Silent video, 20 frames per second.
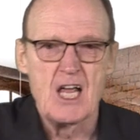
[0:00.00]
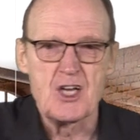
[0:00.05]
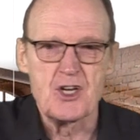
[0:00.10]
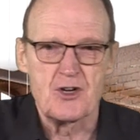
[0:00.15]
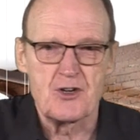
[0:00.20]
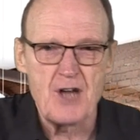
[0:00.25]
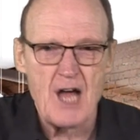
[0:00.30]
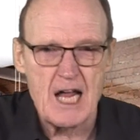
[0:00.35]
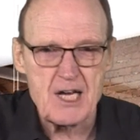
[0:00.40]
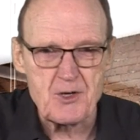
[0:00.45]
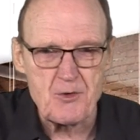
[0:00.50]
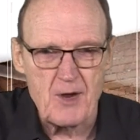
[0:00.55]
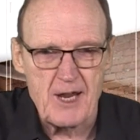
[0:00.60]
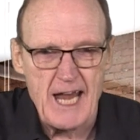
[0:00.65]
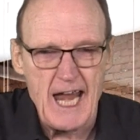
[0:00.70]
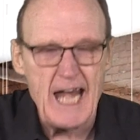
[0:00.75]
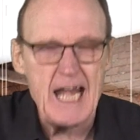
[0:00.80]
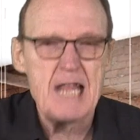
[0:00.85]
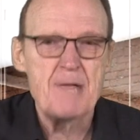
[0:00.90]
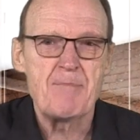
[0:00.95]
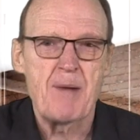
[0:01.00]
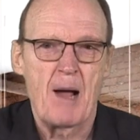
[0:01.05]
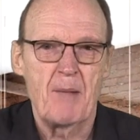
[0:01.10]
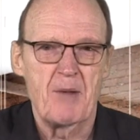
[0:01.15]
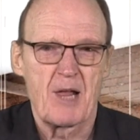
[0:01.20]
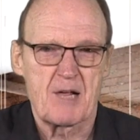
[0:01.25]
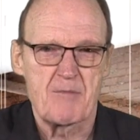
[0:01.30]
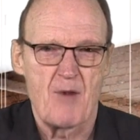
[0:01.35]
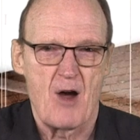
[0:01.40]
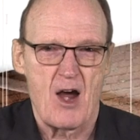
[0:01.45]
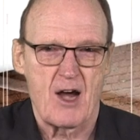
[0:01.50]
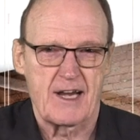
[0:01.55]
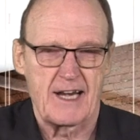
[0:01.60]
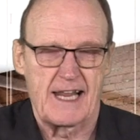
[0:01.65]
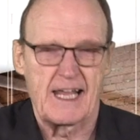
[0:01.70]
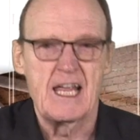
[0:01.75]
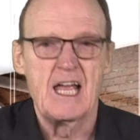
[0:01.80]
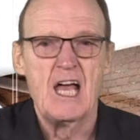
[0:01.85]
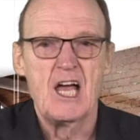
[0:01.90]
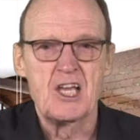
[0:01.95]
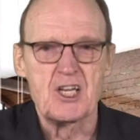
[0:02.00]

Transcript: you're not doing any public marketing.